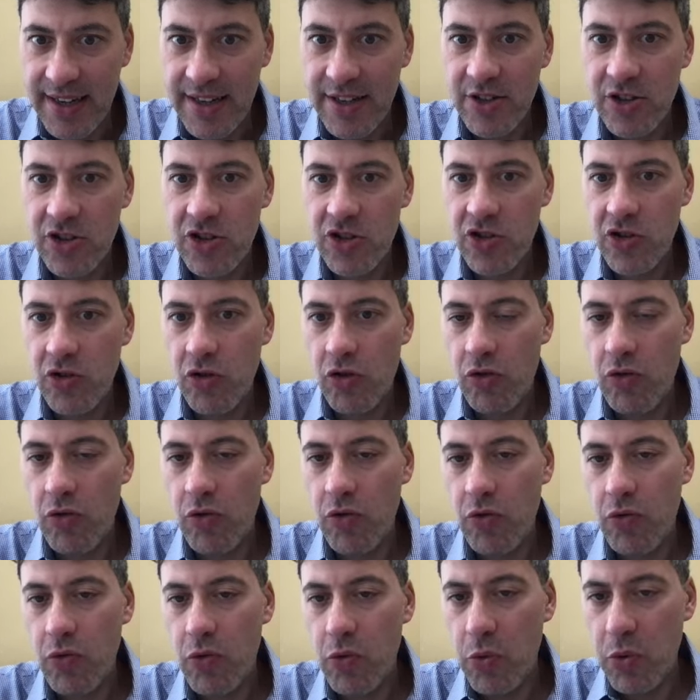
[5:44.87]
So
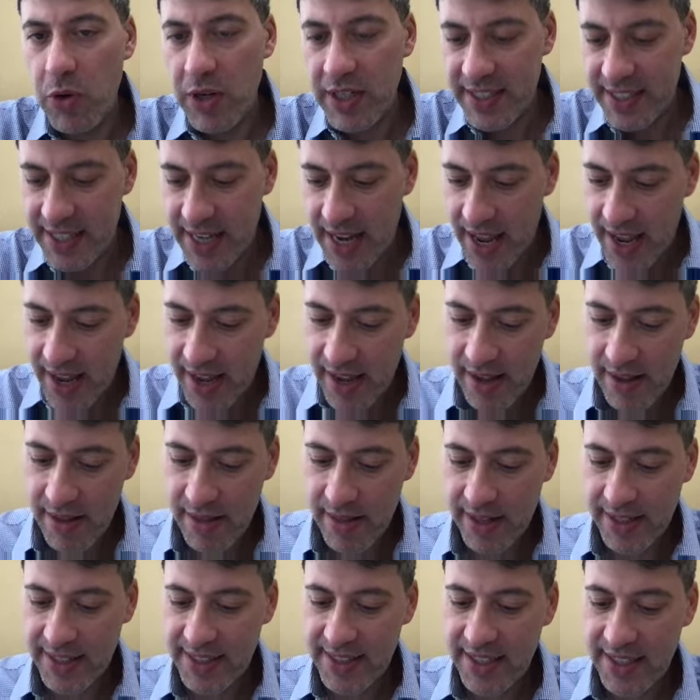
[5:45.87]
we will say
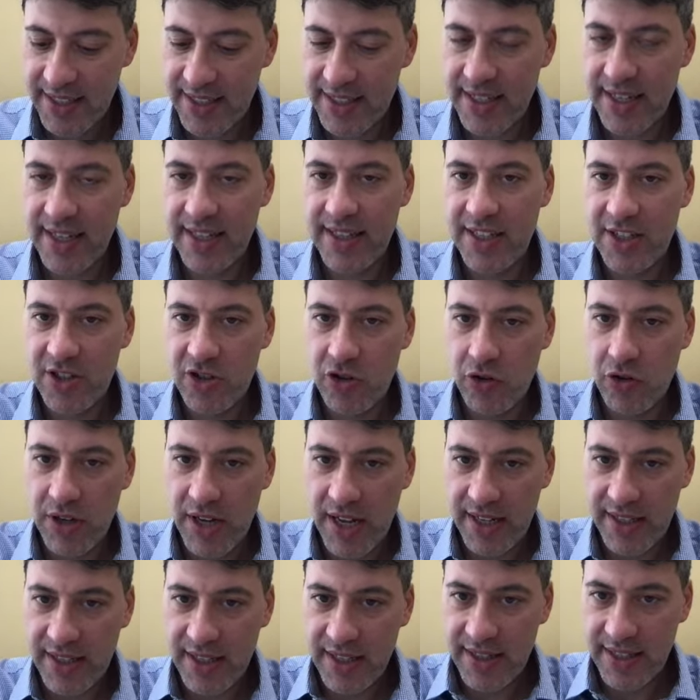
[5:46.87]
that since it is
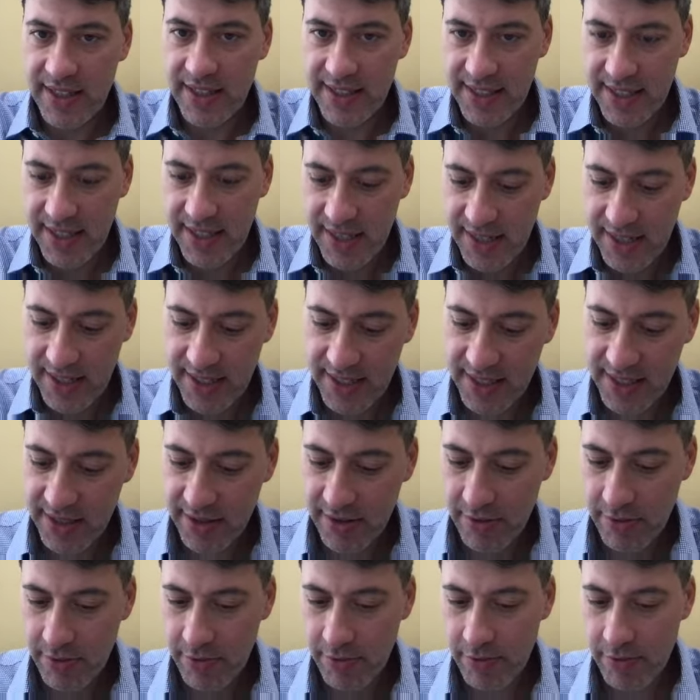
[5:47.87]
connected in series,
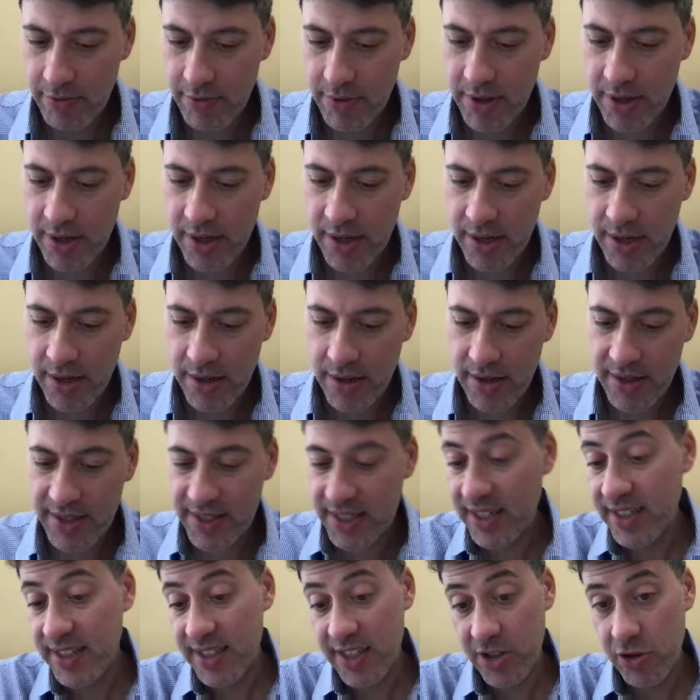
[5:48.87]

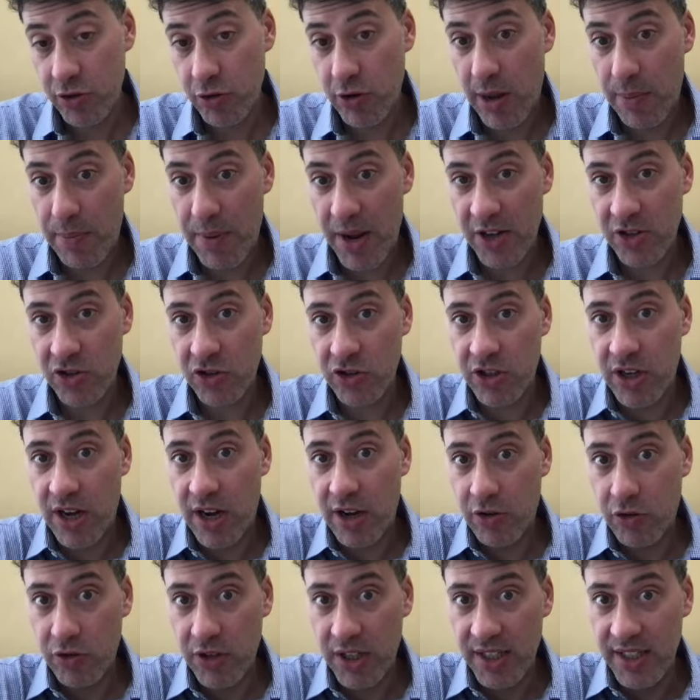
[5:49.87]
since these two capacitors are
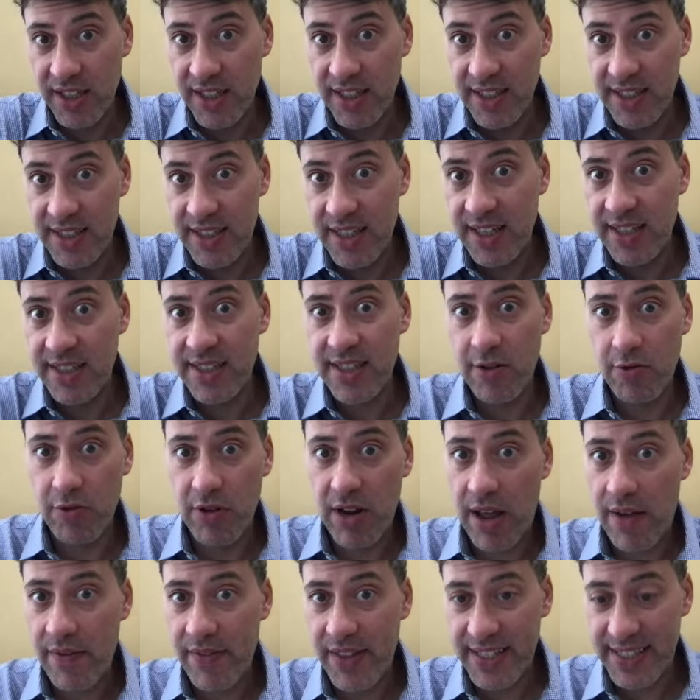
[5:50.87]
connected in series, they will
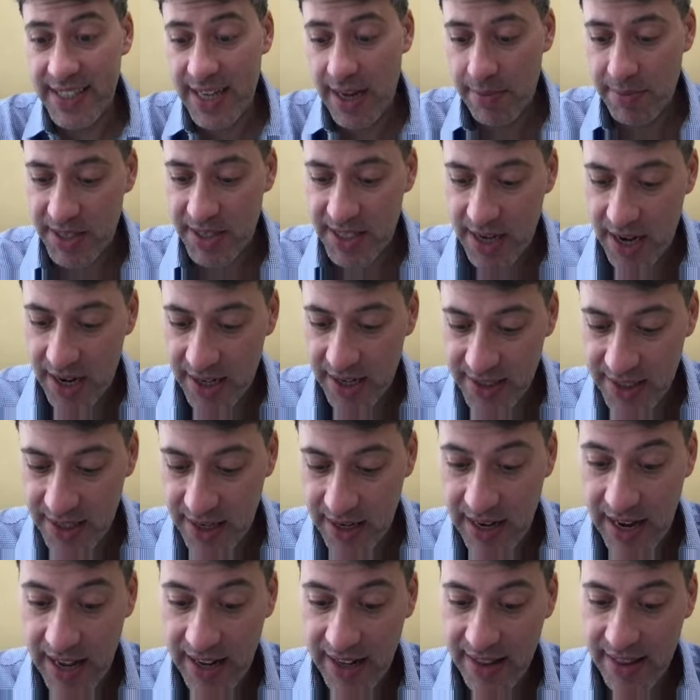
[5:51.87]
have the same charge,
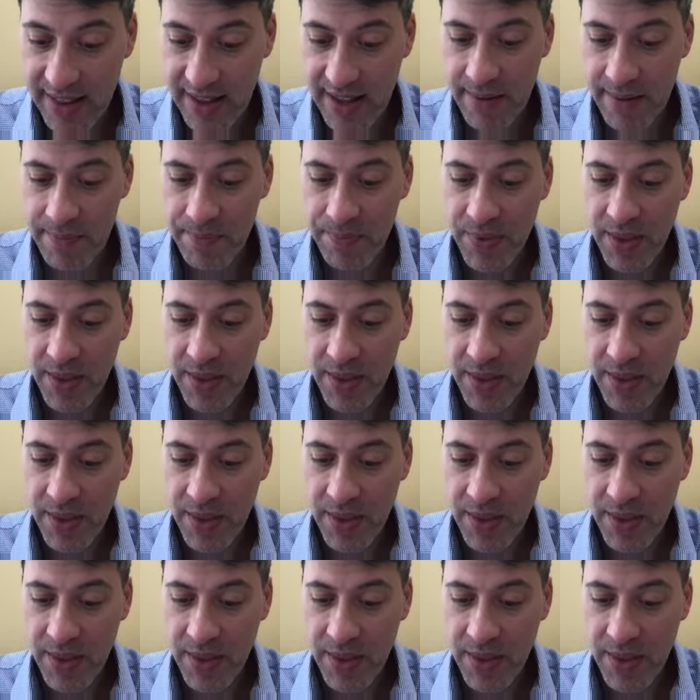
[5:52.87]
like the